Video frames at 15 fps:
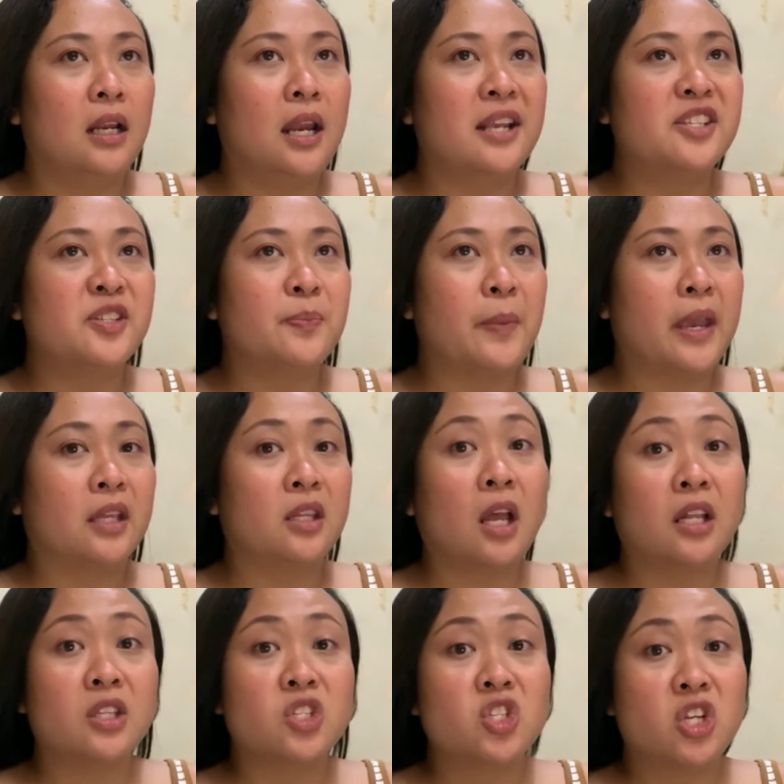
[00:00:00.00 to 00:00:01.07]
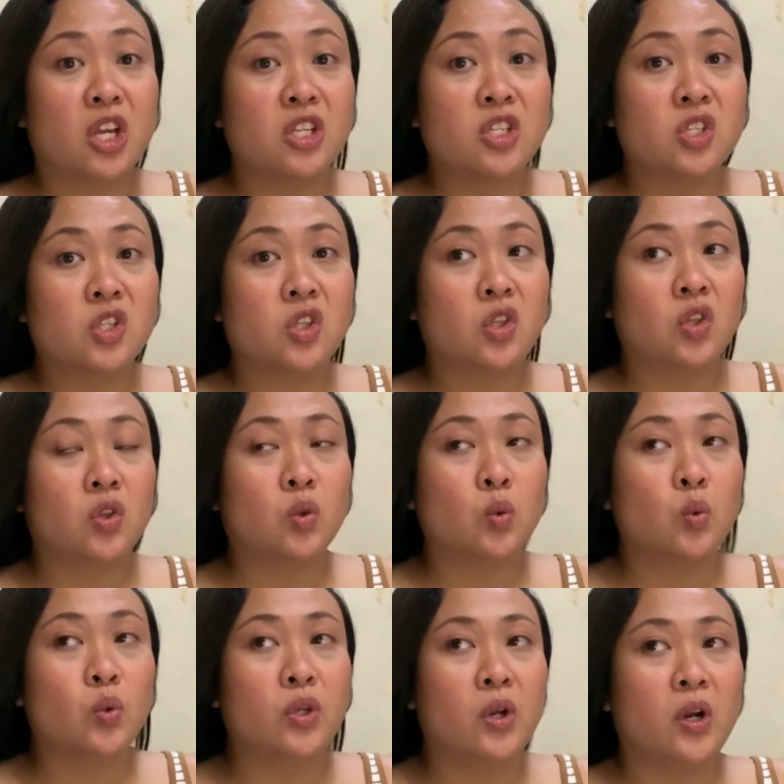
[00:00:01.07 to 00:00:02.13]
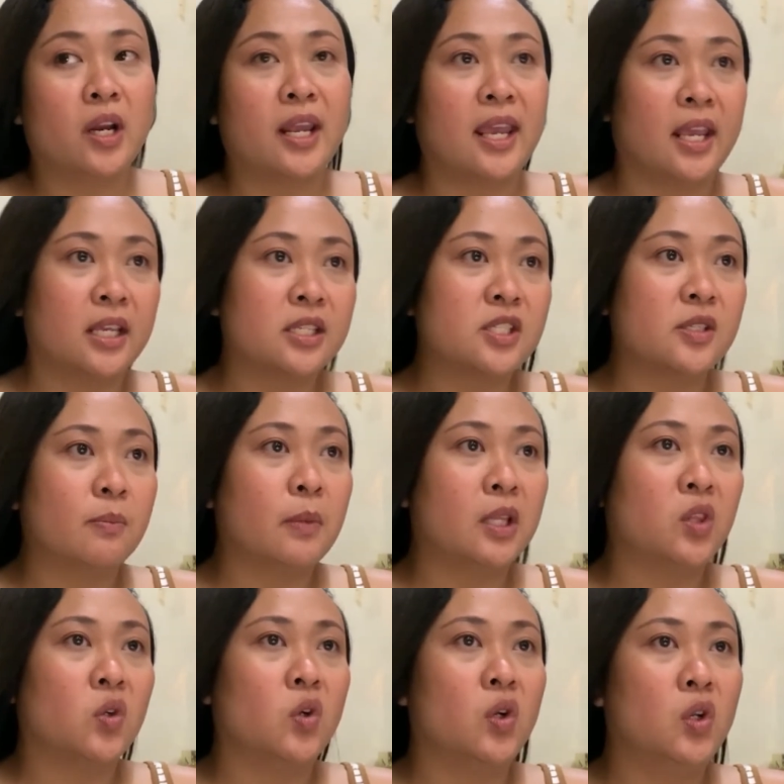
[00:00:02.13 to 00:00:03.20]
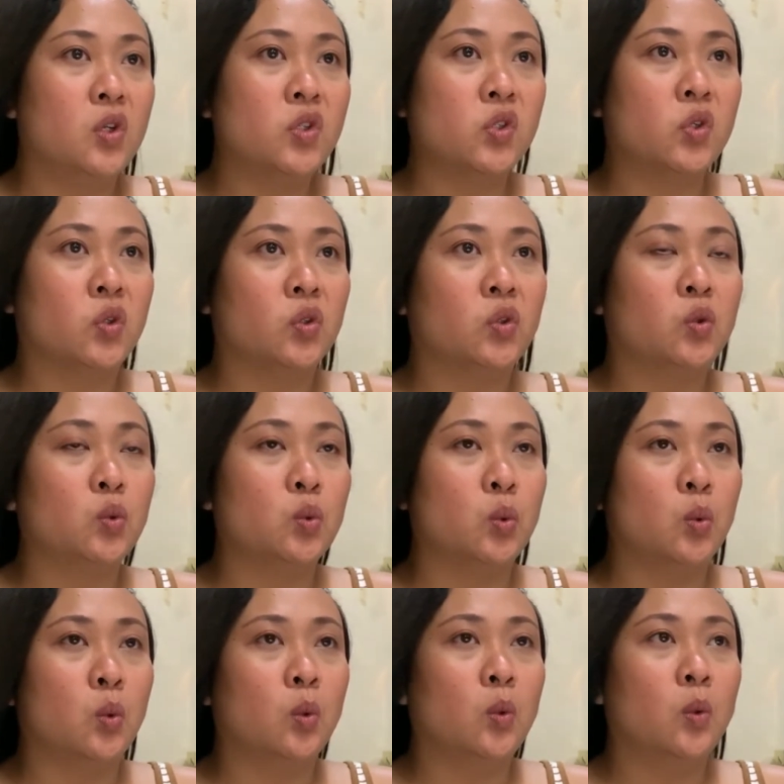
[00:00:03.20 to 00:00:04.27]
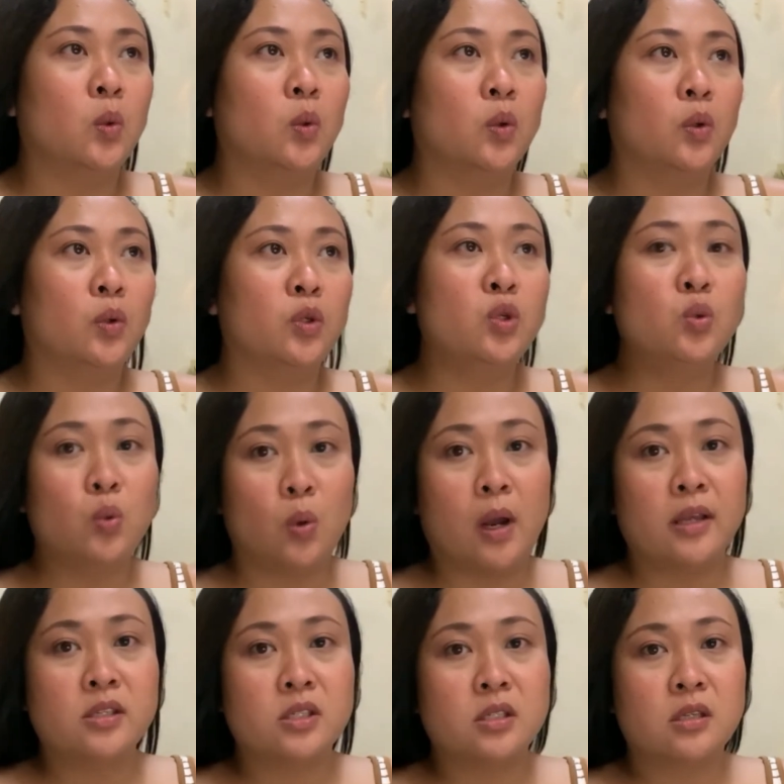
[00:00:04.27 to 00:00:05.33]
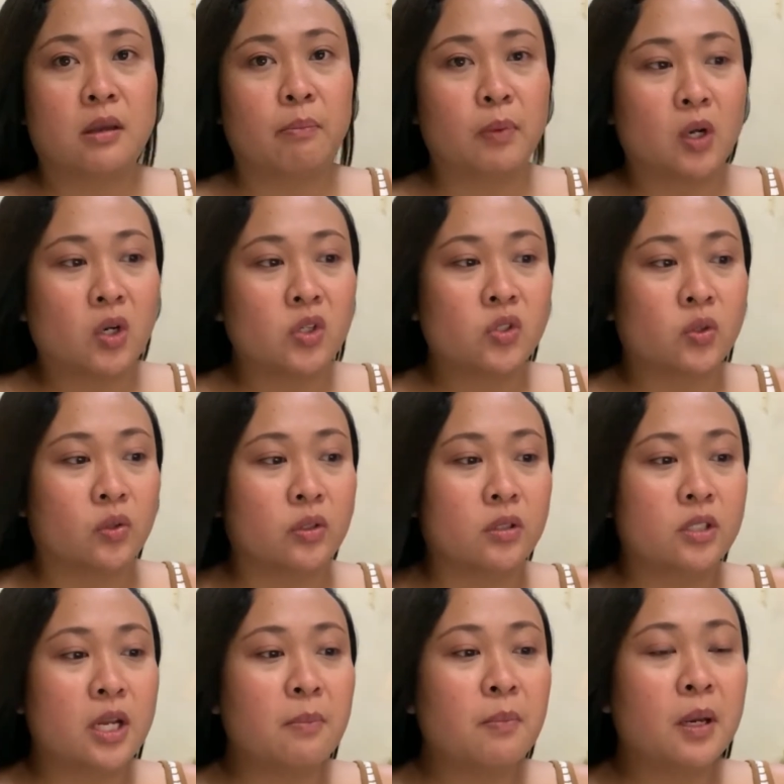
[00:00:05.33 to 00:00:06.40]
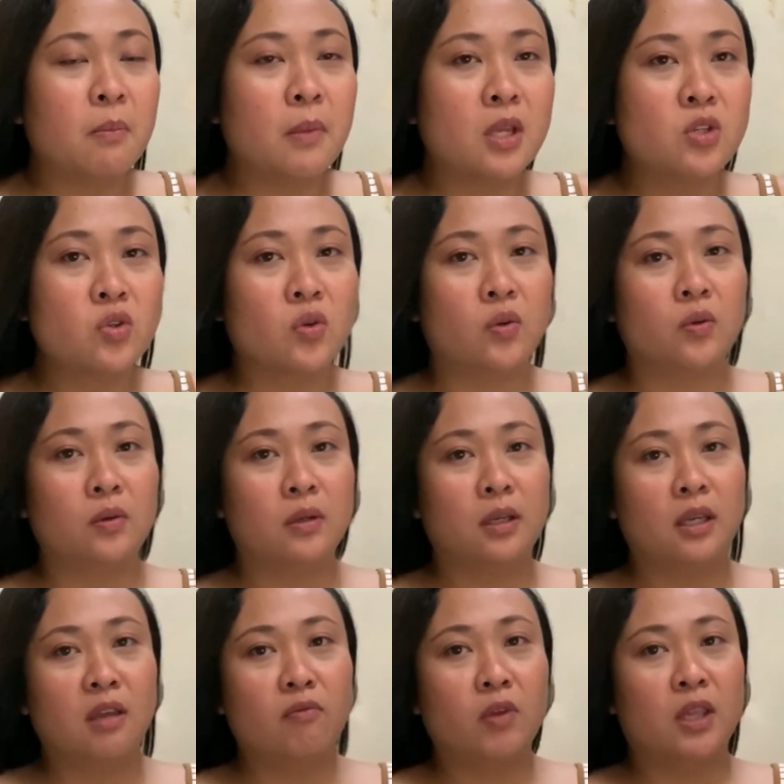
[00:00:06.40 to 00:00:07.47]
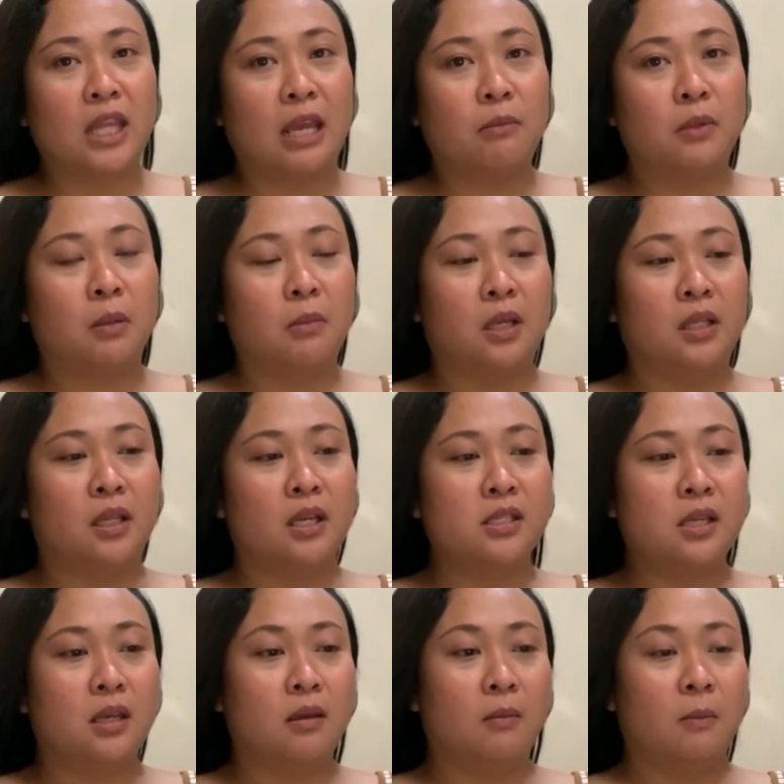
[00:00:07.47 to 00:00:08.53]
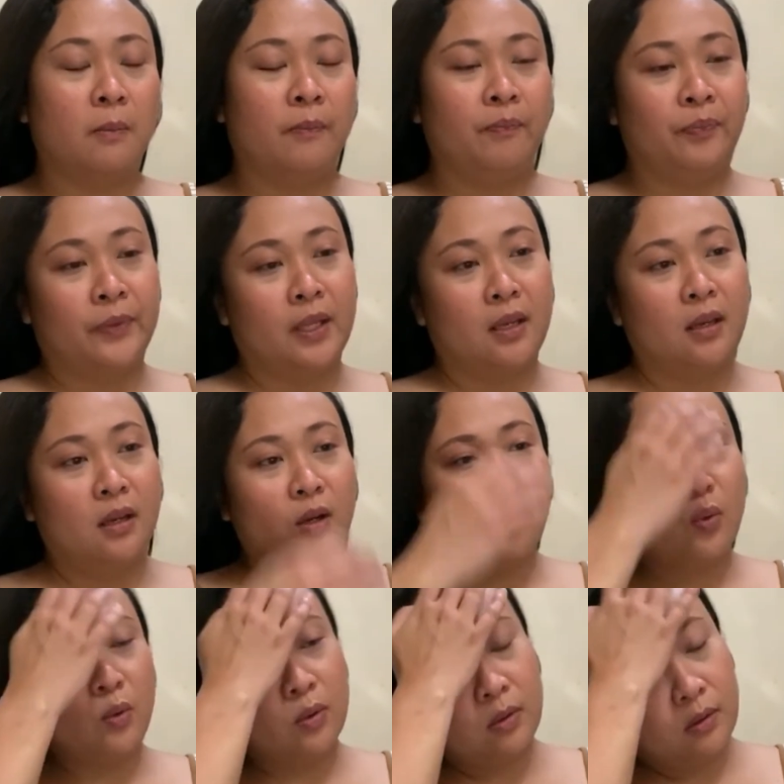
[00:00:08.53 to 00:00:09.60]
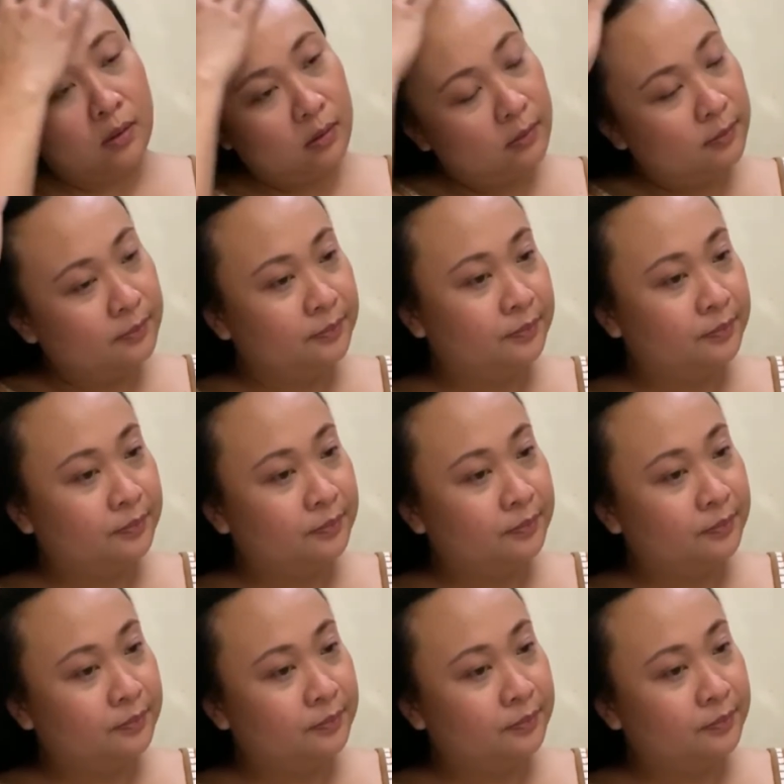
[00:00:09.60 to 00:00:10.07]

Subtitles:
respect, not just to your ex, but also to you as a person. Siyempre, medyo give it time naman. Kasi, kung,